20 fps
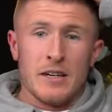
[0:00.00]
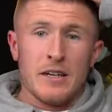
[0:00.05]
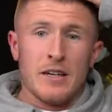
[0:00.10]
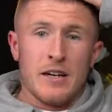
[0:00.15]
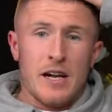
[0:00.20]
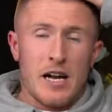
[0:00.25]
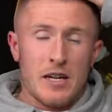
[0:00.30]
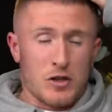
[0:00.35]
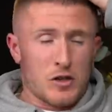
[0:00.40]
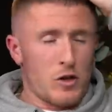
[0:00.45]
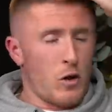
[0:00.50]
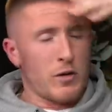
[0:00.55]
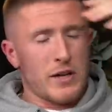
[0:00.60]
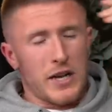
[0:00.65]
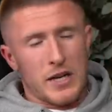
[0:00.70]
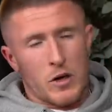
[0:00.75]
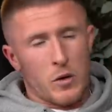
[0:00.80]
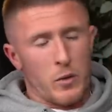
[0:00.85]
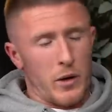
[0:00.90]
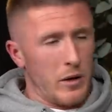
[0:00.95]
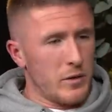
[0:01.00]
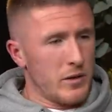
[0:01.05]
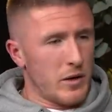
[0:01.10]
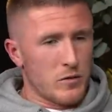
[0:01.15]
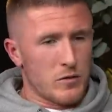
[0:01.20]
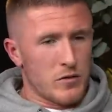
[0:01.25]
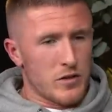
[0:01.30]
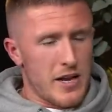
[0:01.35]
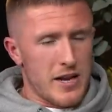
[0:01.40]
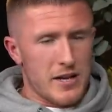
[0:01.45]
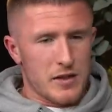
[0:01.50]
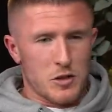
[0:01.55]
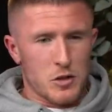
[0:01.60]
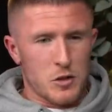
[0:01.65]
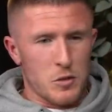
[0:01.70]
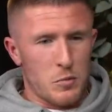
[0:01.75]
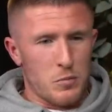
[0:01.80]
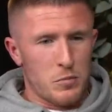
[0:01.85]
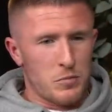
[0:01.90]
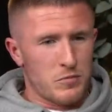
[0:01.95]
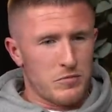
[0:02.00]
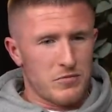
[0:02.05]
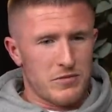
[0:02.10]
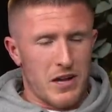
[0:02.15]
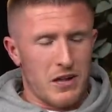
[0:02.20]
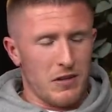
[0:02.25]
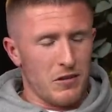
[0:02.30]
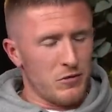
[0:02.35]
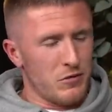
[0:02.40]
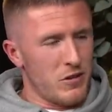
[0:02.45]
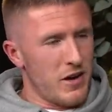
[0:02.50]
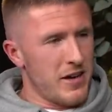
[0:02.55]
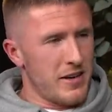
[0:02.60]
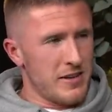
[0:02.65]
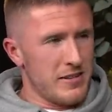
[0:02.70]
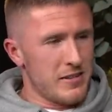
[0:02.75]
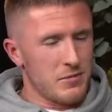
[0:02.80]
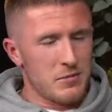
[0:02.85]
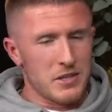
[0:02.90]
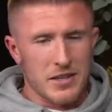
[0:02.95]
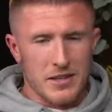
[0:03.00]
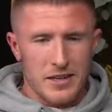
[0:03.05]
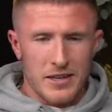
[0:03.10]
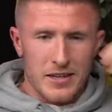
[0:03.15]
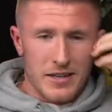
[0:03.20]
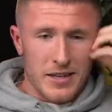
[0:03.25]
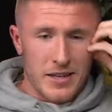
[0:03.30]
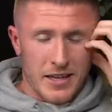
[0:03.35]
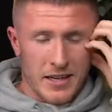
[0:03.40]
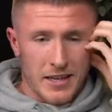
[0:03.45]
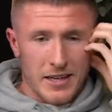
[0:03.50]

I'll just go get quick without trying to delve right into my career, like